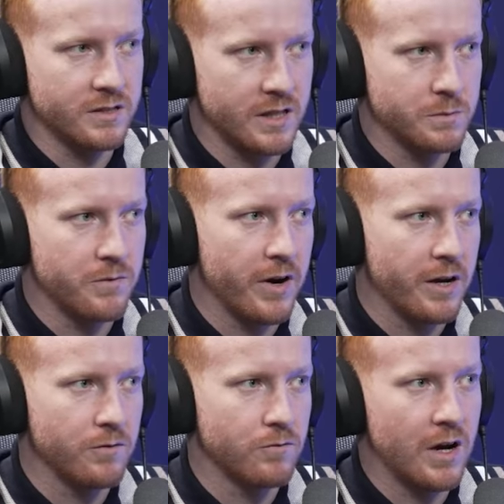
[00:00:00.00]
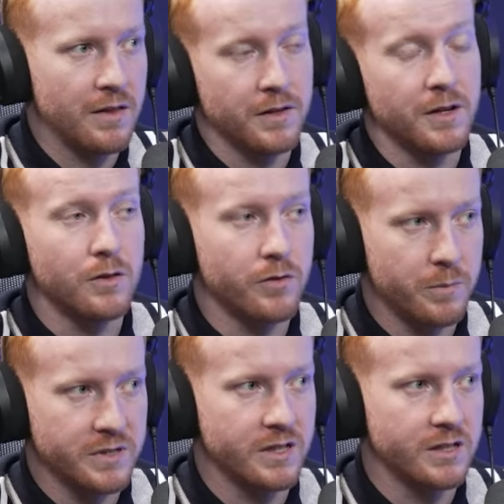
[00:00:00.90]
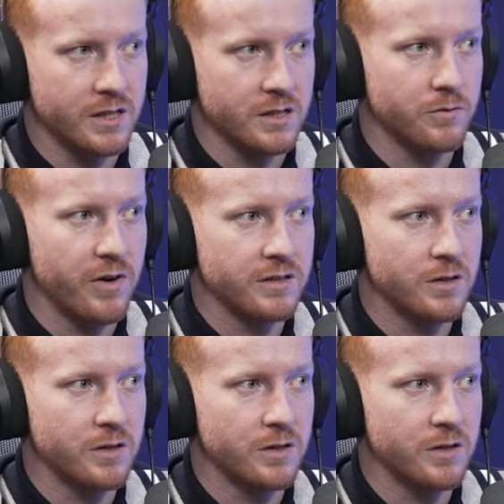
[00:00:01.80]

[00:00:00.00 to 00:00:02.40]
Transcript: assessment rate rather than a 3% assessment rate.